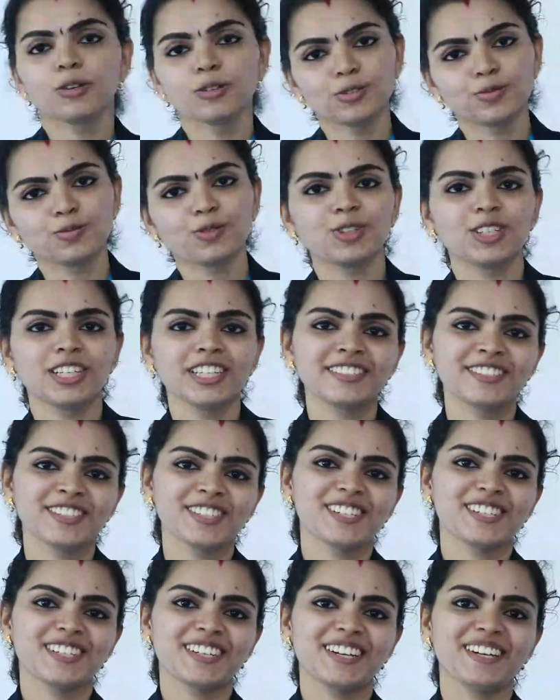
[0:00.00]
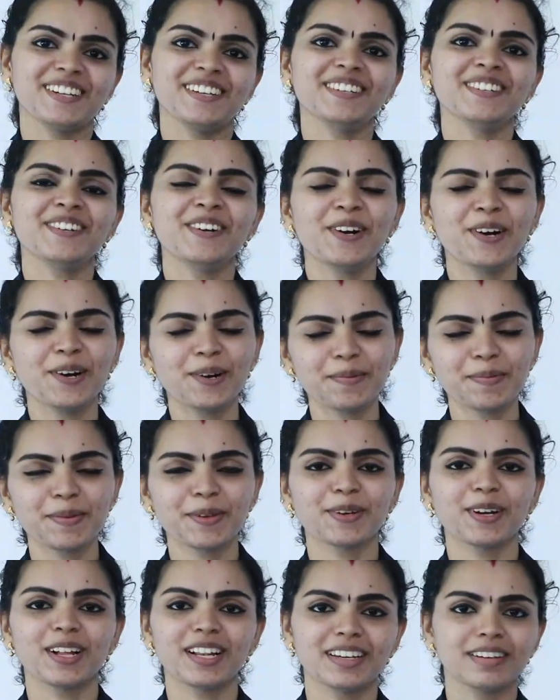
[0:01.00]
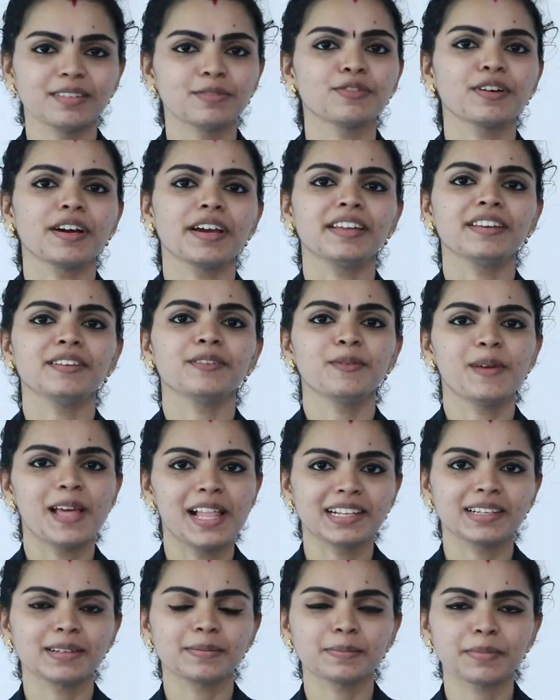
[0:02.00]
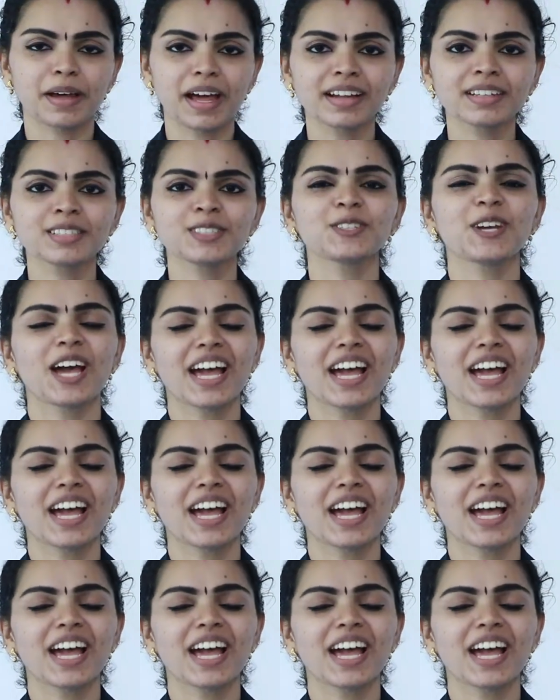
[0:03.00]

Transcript: Good morning children, hope you all are fine. Welcome back to